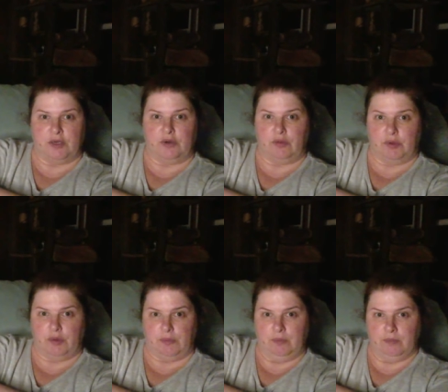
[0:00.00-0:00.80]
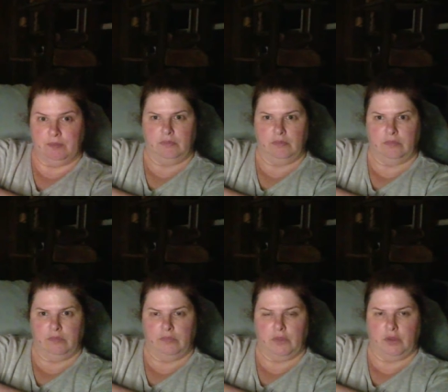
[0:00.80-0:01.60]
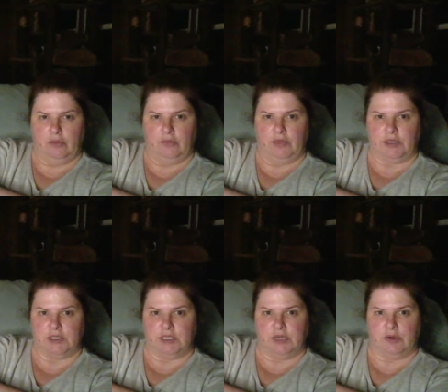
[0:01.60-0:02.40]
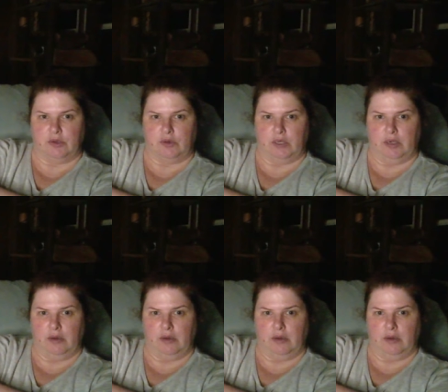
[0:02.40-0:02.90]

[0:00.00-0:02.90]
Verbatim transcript: her room. Oh, found a secret door.